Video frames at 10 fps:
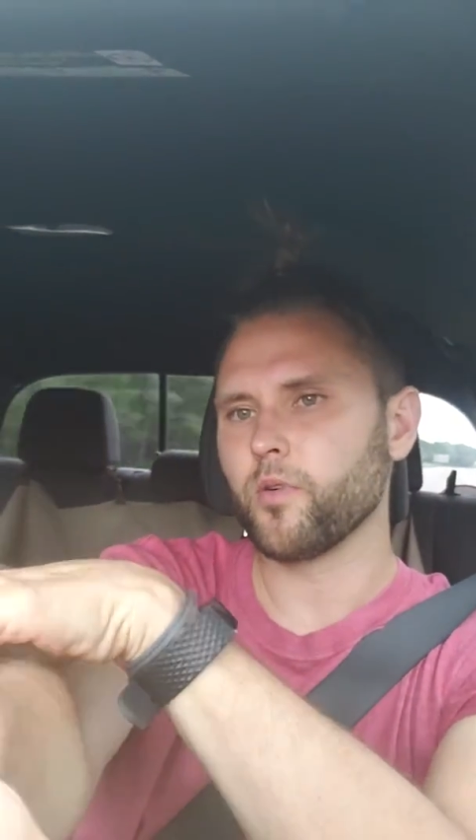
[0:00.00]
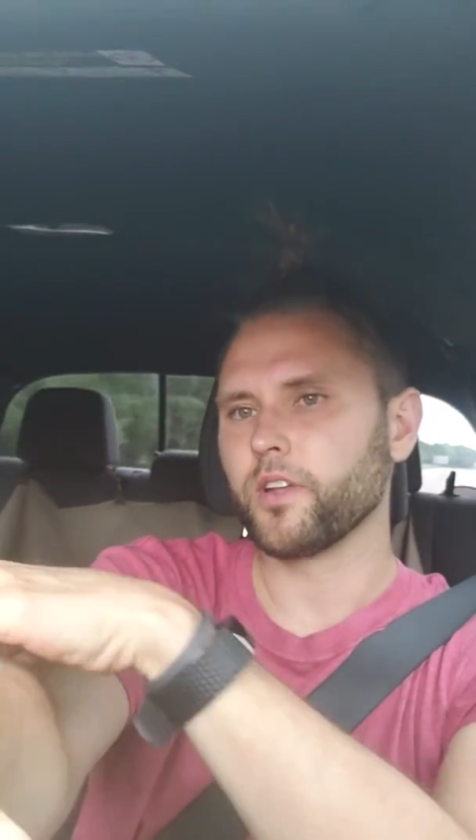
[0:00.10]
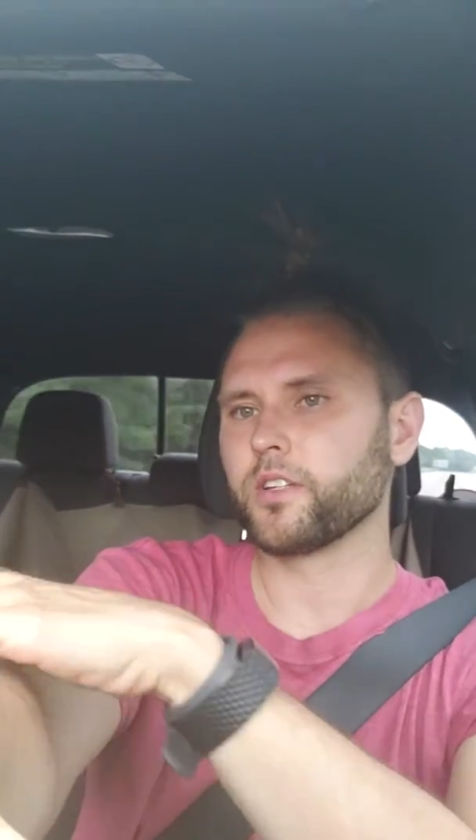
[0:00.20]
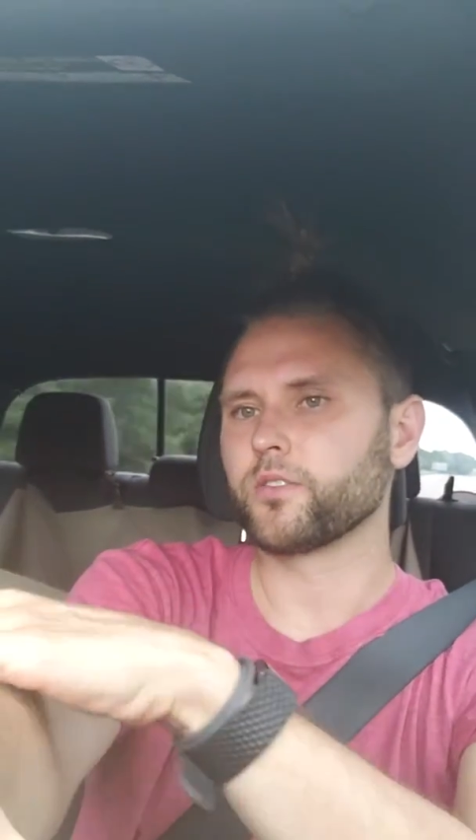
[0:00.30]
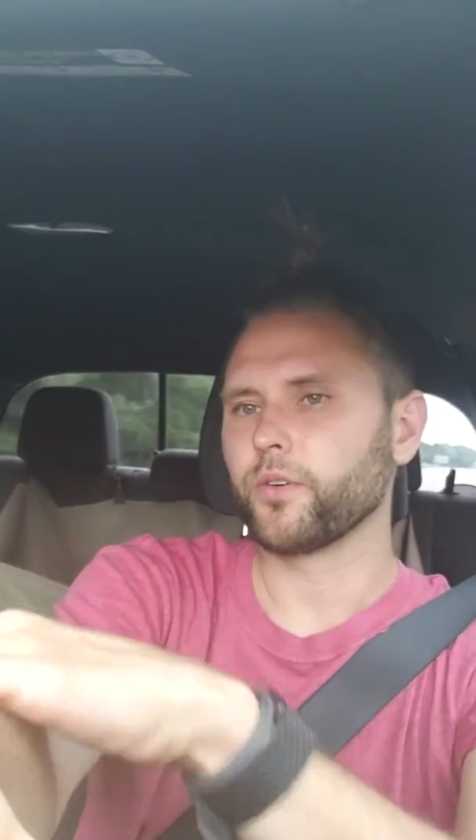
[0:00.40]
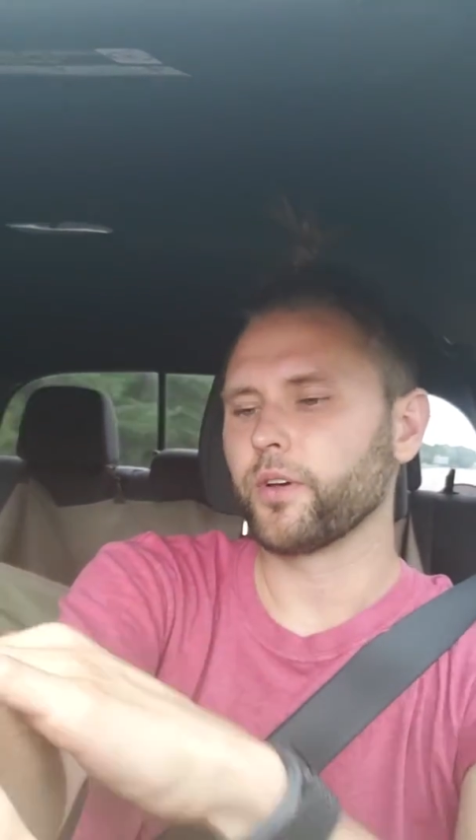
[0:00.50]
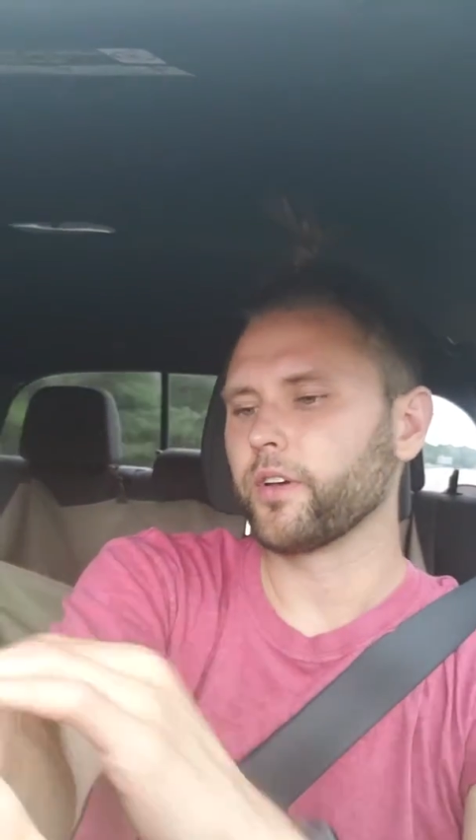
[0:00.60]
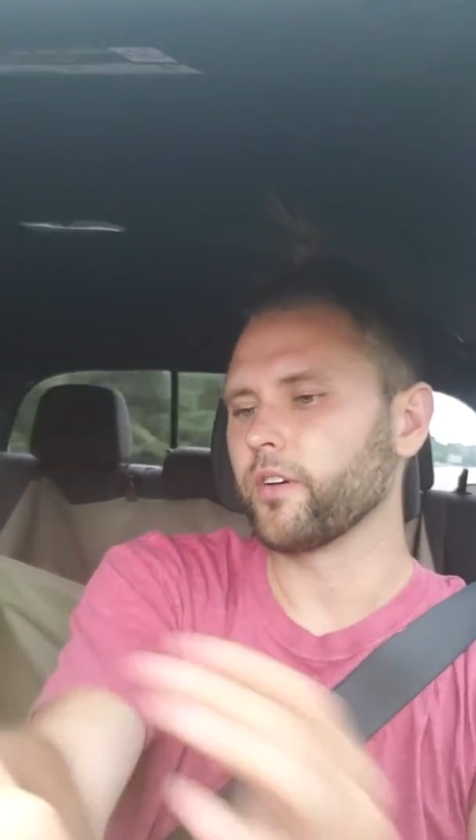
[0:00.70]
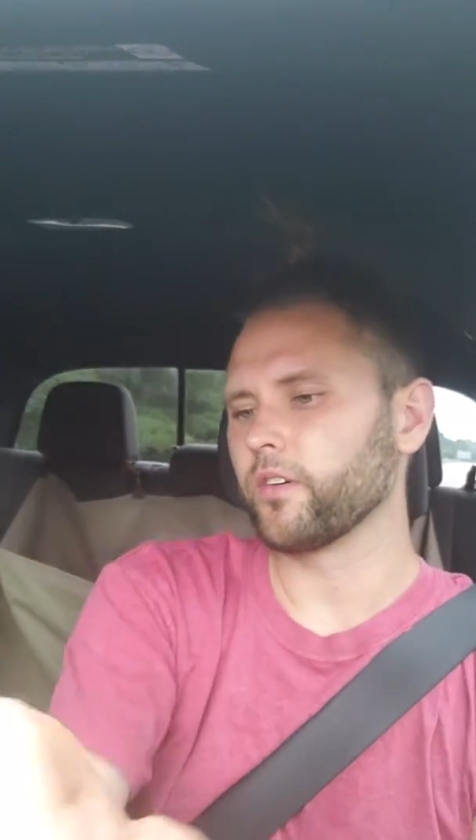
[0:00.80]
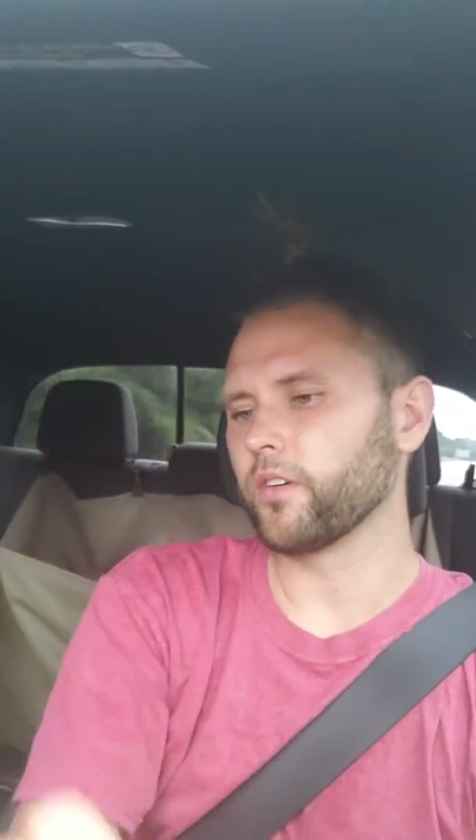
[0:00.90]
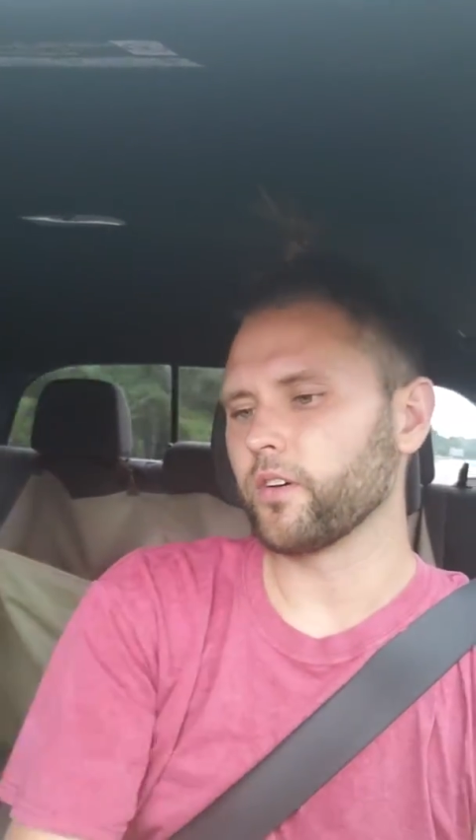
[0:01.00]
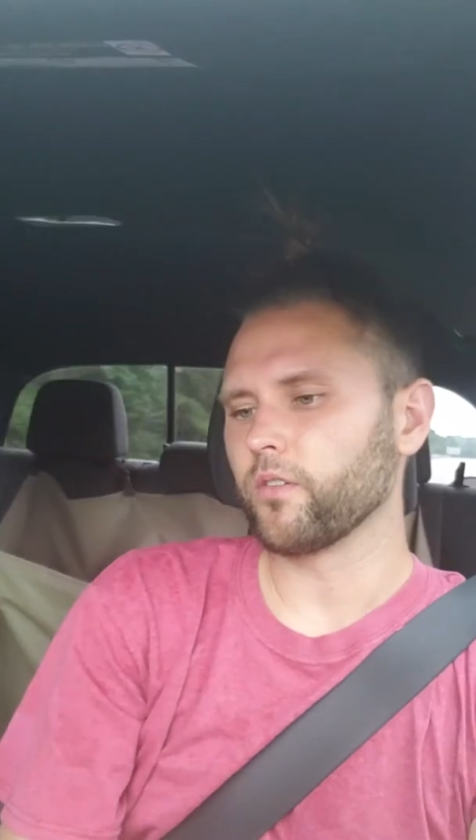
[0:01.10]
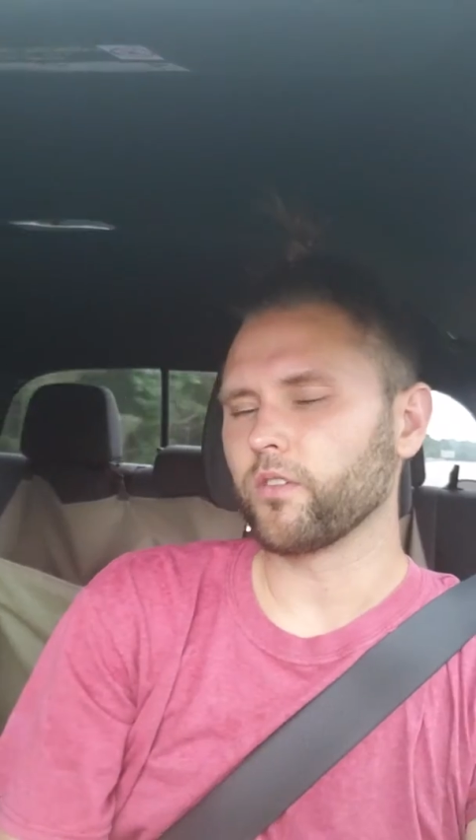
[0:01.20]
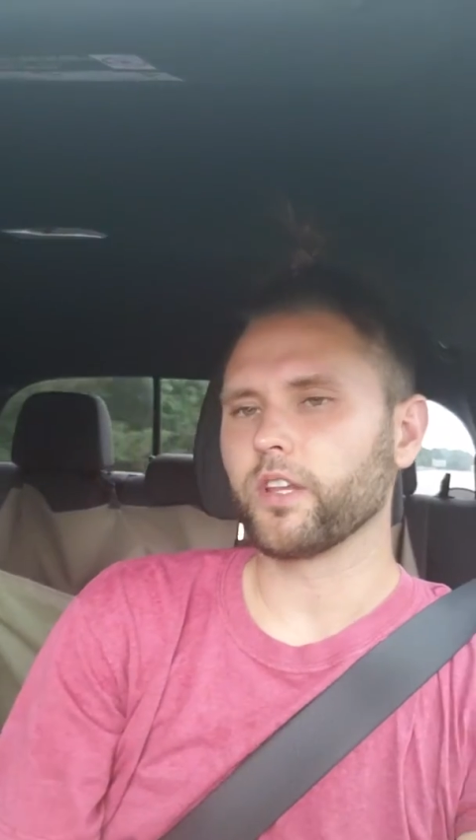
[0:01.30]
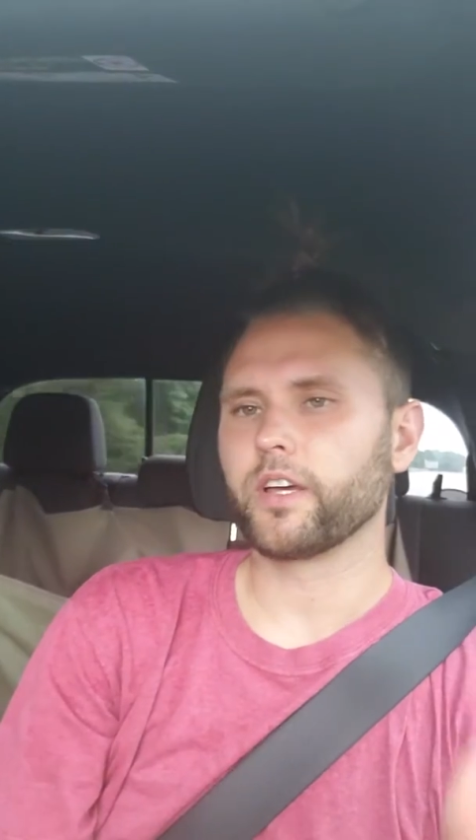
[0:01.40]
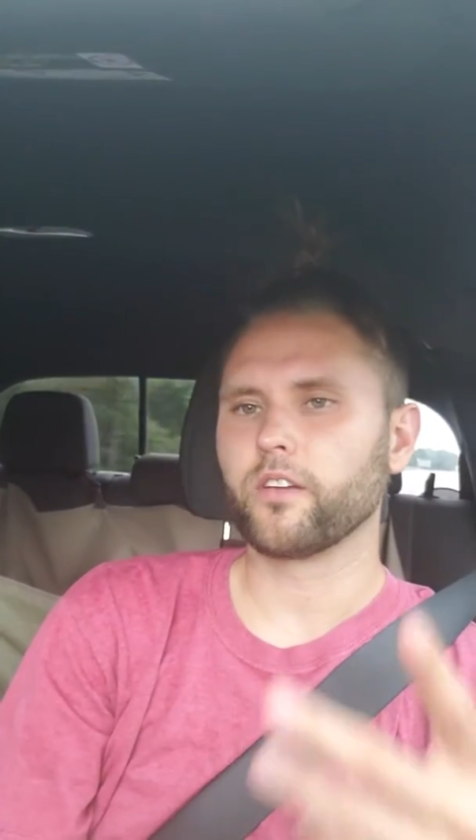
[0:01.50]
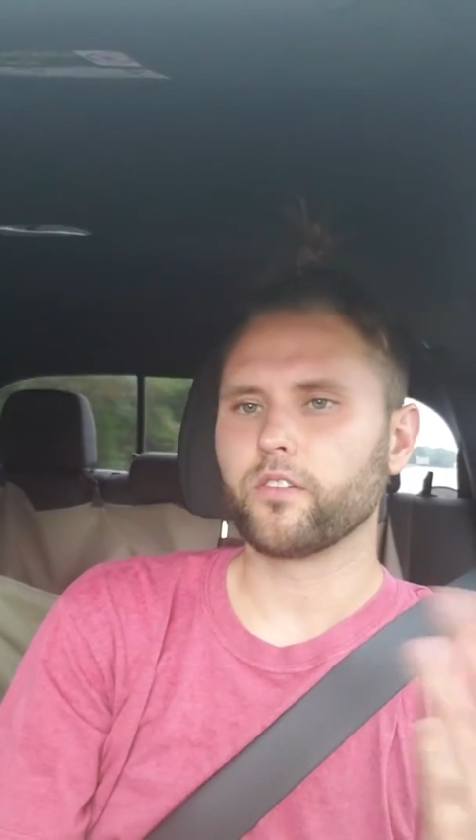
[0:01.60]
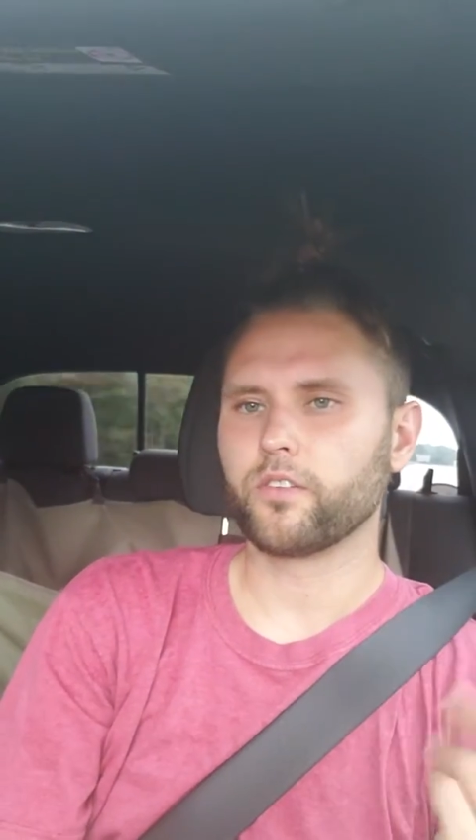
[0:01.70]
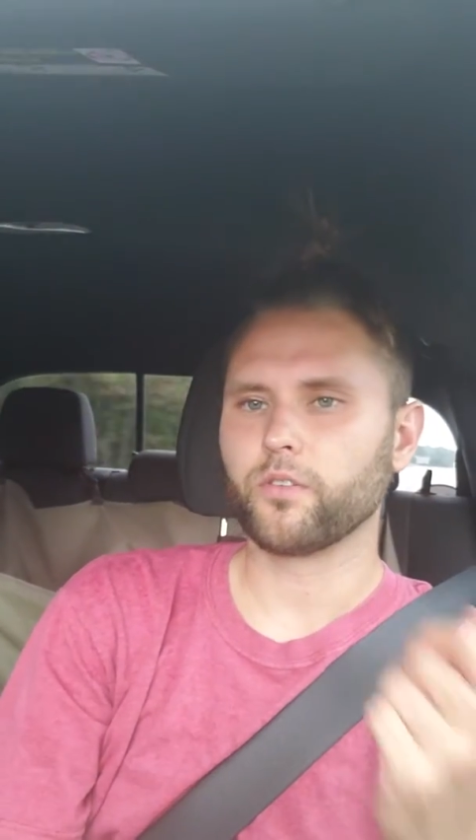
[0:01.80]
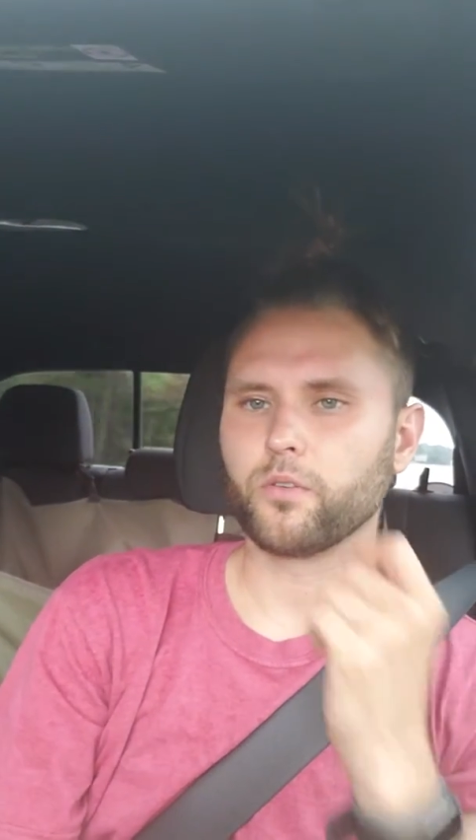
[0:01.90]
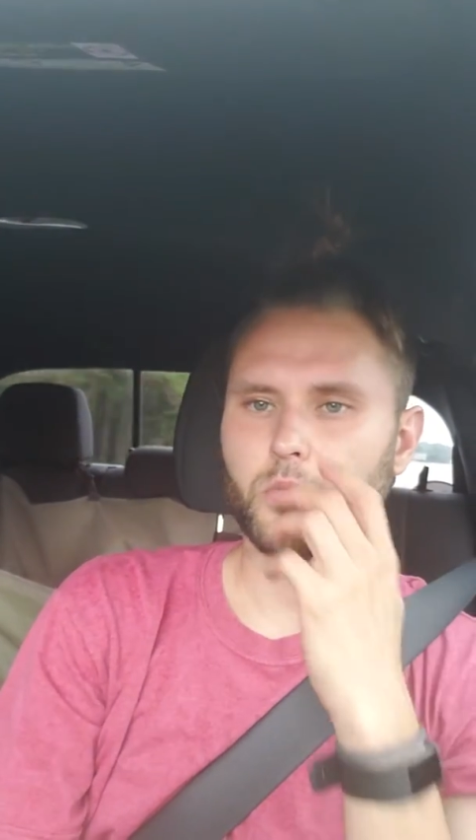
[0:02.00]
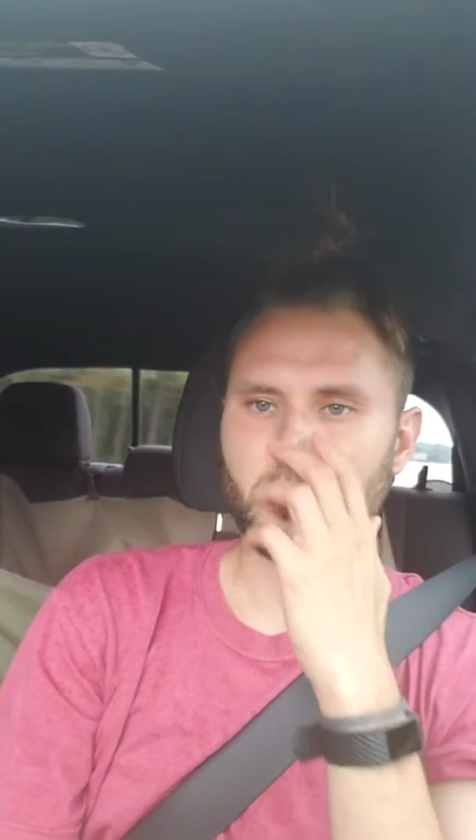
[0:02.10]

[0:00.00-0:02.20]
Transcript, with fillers: but that's really you know, related to